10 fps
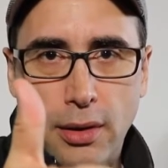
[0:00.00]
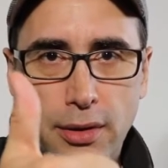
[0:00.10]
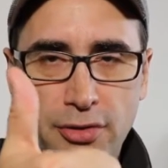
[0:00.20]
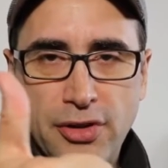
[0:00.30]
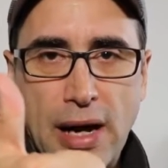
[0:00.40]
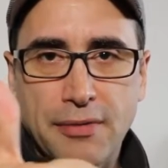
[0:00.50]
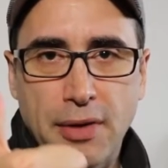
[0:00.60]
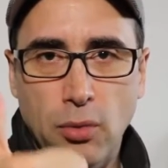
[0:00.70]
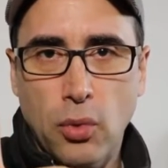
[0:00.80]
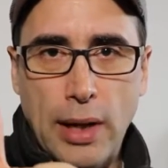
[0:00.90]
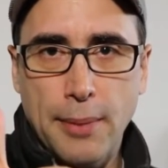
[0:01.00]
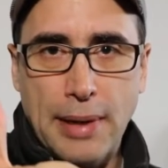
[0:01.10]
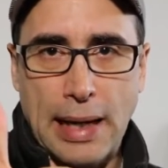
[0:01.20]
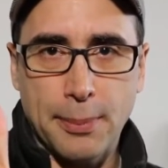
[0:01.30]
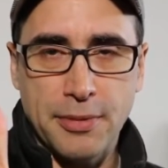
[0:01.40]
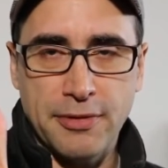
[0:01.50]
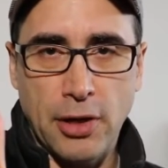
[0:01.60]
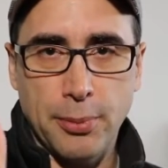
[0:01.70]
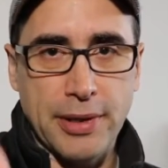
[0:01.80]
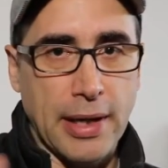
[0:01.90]
Java web app
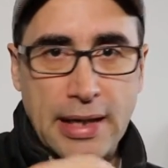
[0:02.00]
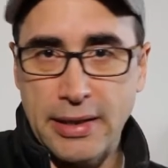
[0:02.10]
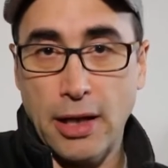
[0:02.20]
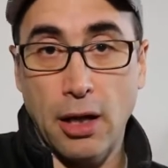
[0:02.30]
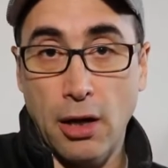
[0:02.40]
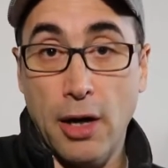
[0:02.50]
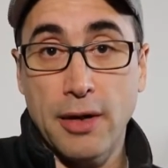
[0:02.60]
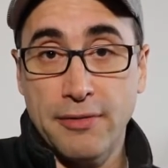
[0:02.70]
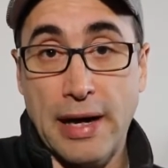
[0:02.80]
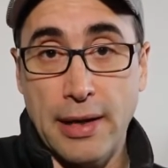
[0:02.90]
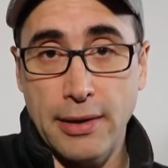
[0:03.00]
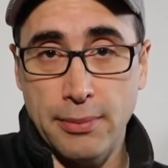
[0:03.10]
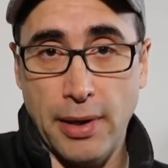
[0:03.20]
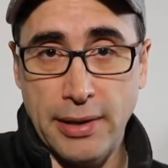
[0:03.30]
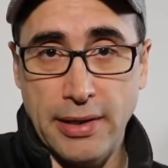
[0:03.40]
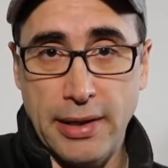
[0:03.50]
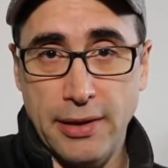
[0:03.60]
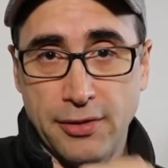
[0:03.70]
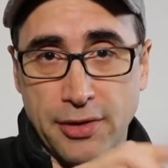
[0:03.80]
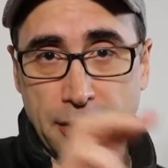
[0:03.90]
development, and I did a lot of that in my
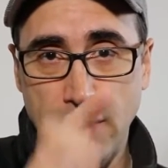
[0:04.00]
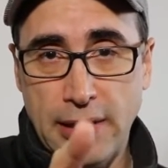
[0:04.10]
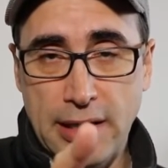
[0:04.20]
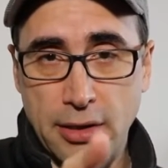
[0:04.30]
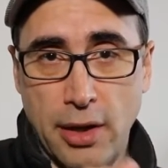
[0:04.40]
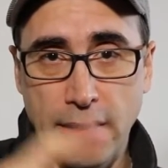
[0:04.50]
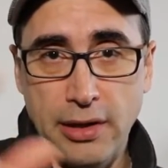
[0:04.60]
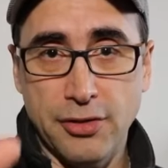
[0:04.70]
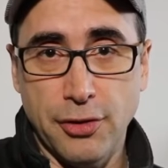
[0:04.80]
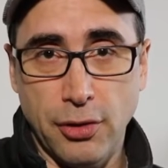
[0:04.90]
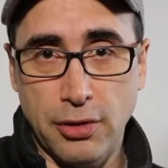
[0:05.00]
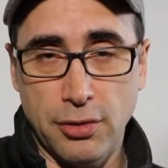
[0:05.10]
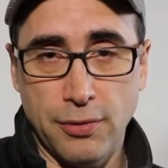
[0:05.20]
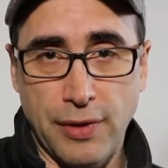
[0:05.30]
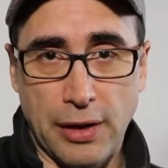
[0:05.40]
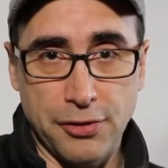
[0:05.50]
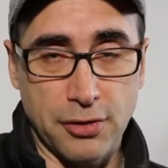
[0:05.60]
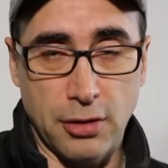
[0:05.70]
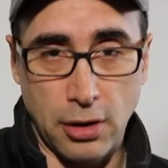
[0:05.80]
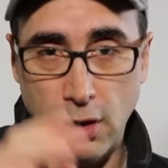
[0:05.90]
days in the late 90s and early
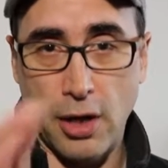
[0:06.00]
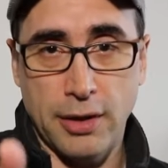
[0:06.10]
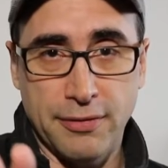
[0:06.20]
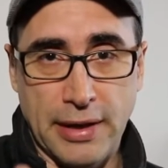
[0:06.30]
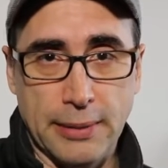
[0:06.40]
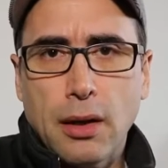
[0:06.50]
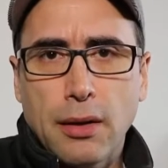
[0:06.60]
2000s, a lot of that.